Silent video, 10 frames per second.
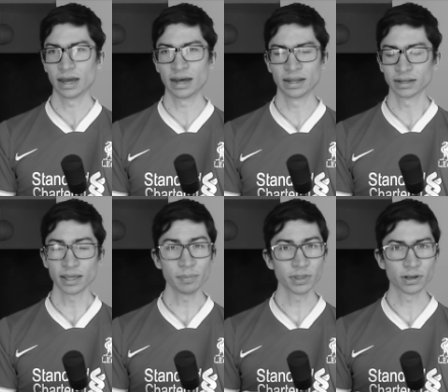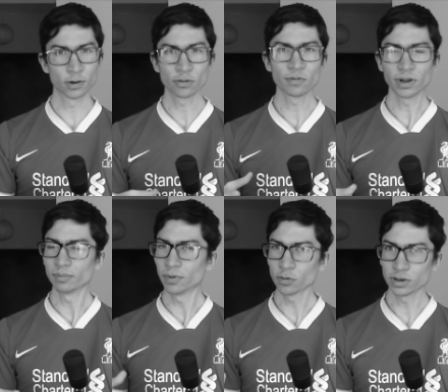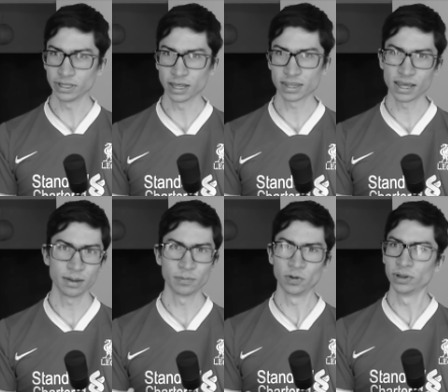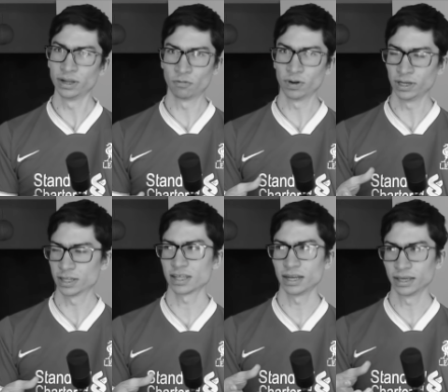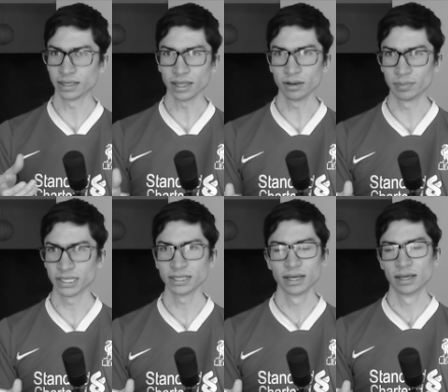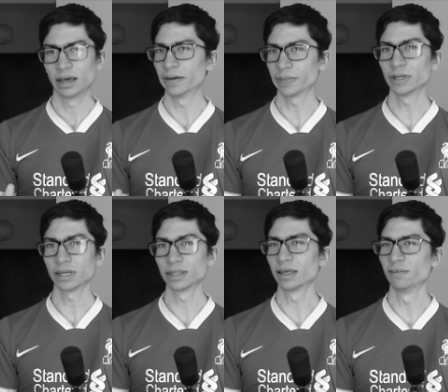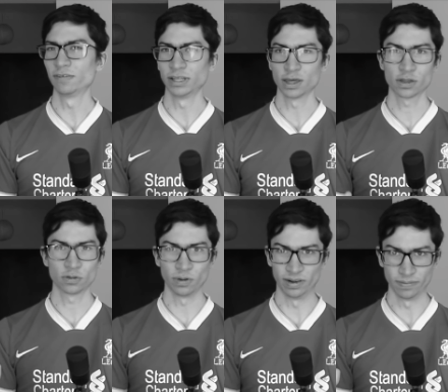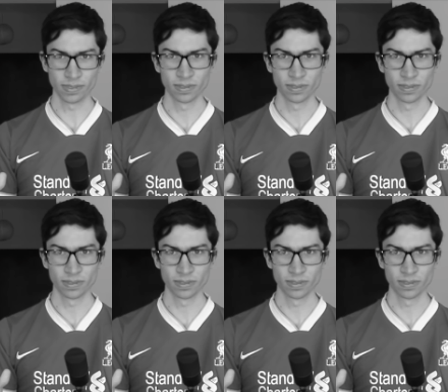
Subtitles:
and keeping their squad mostly the same, only really selling Killman, I think that they'll finish 12th.